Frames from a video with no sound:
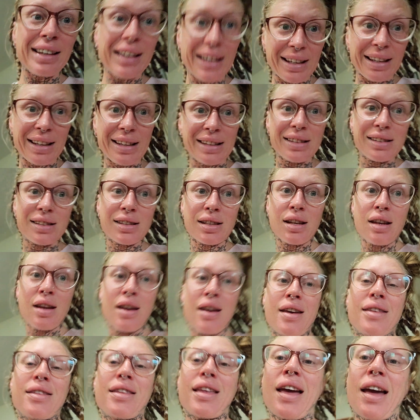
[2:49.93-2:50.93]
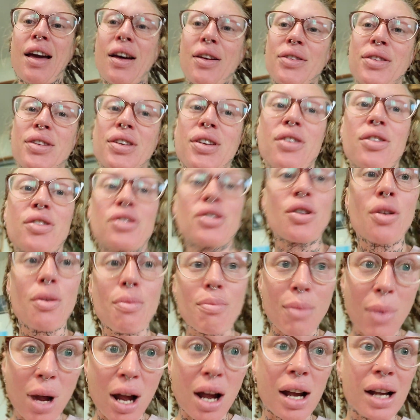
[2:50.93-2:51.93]
eat, the healthier your
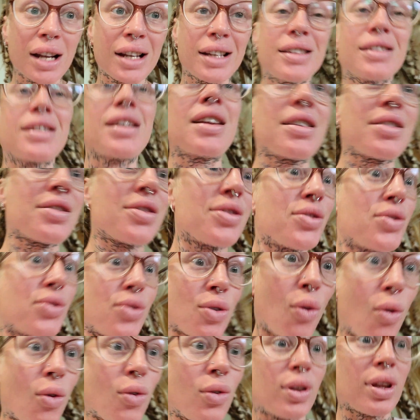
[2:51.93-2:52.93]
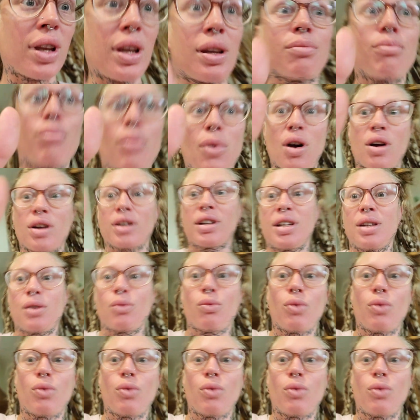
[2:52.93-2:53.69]
mind and soul and body